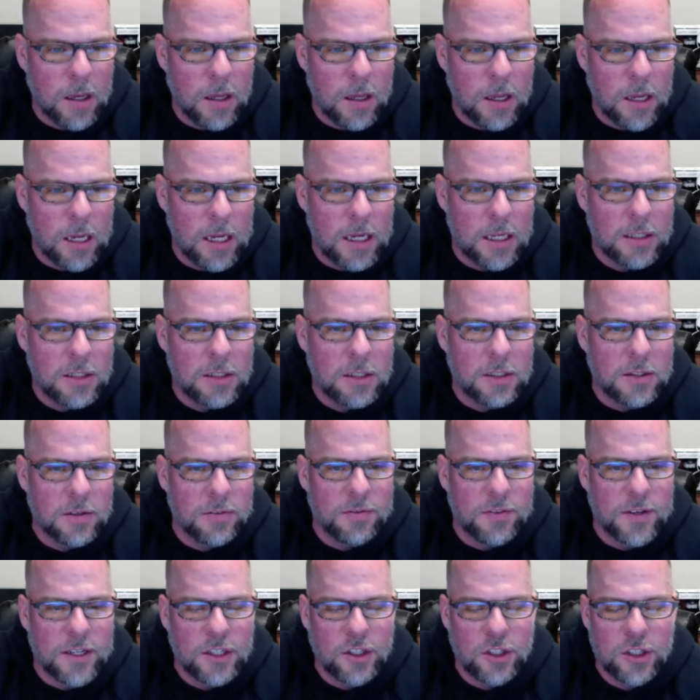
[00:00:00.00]

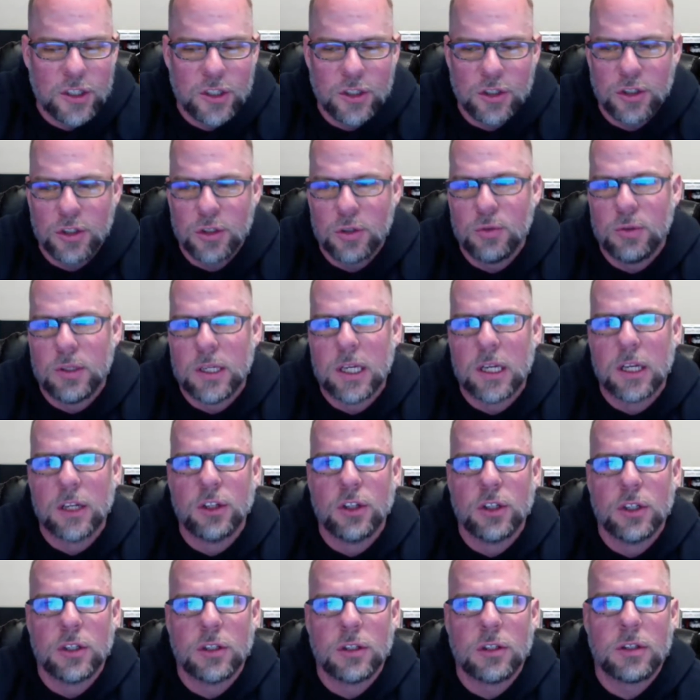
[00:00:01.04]
Insufficient due
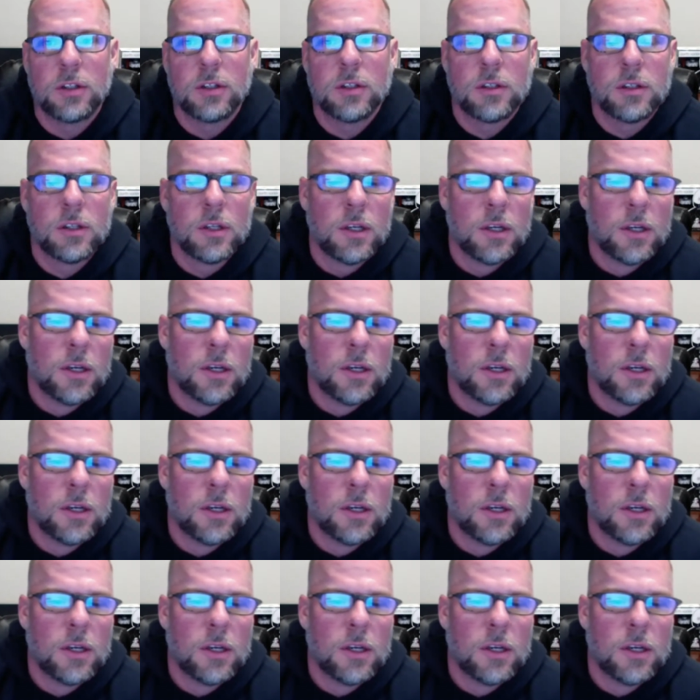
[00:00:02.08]
diligence.